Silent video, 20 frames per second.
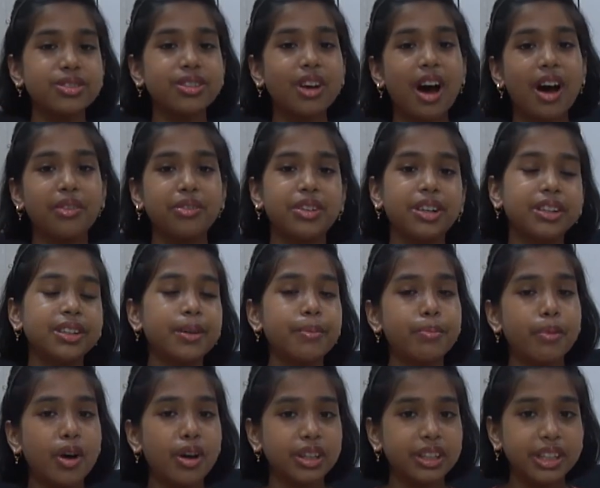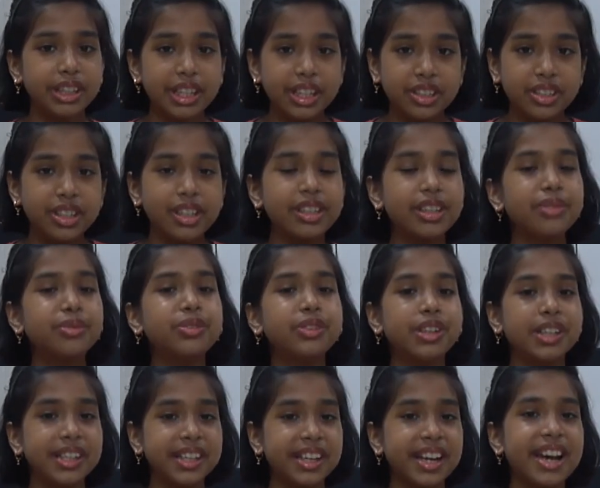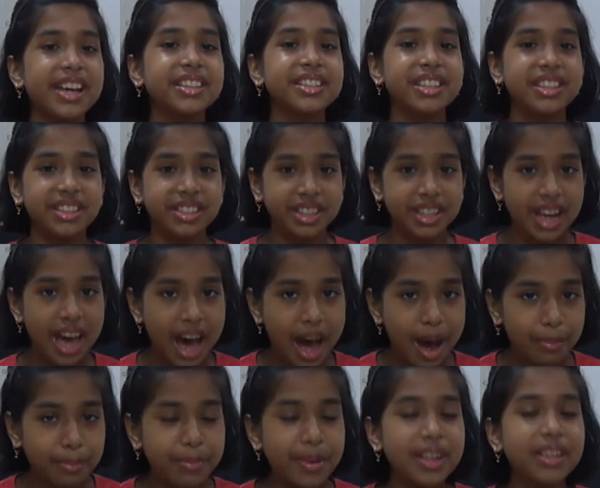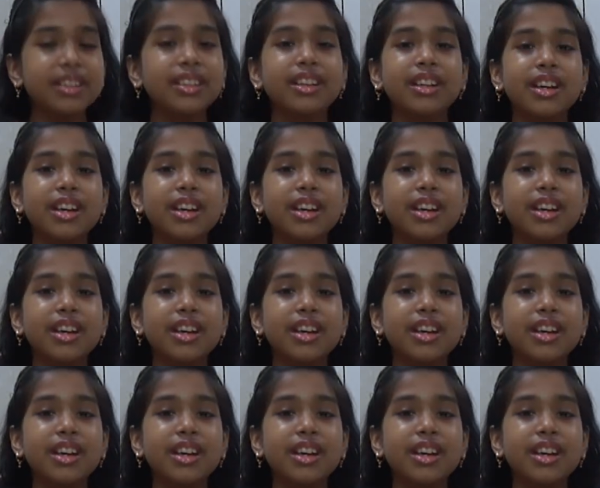So after the pollination, the fertilization happened.